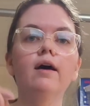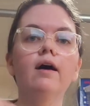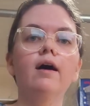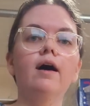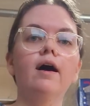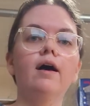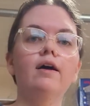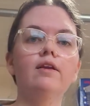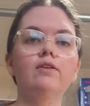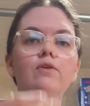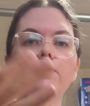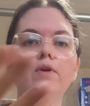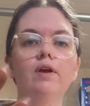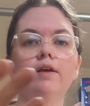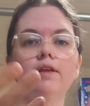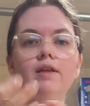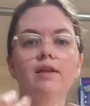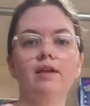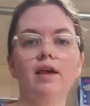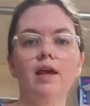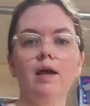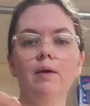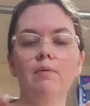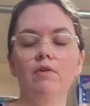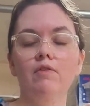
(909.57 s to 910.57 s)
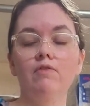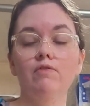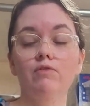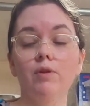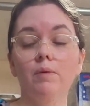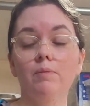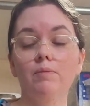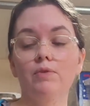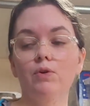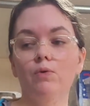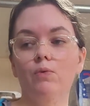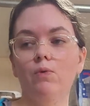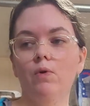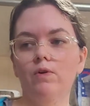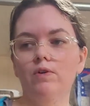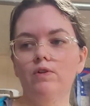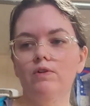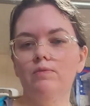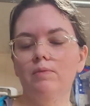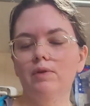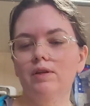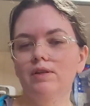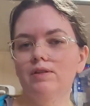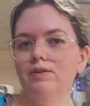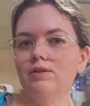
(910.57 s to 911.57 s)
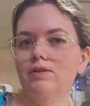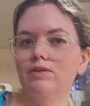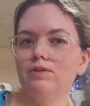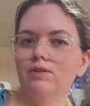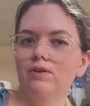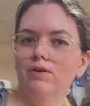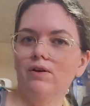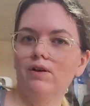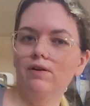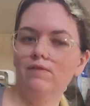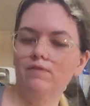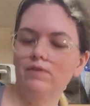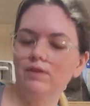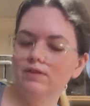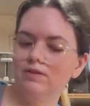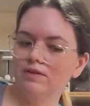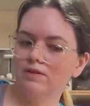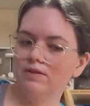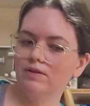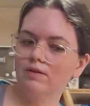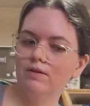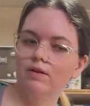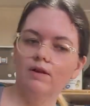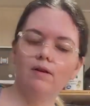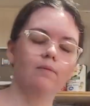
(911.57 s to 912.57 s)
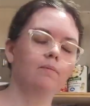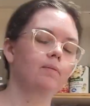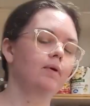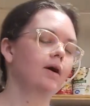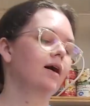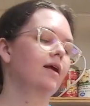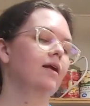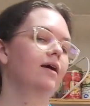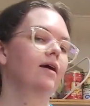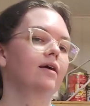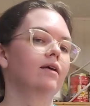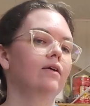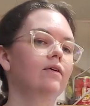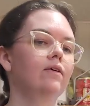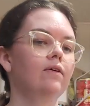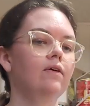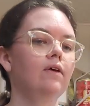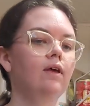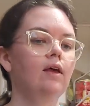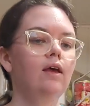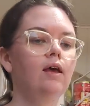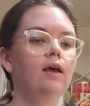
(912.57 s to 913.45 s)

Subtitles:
I don't have the camera flipped towards me, so sorry if this is at a bad angle.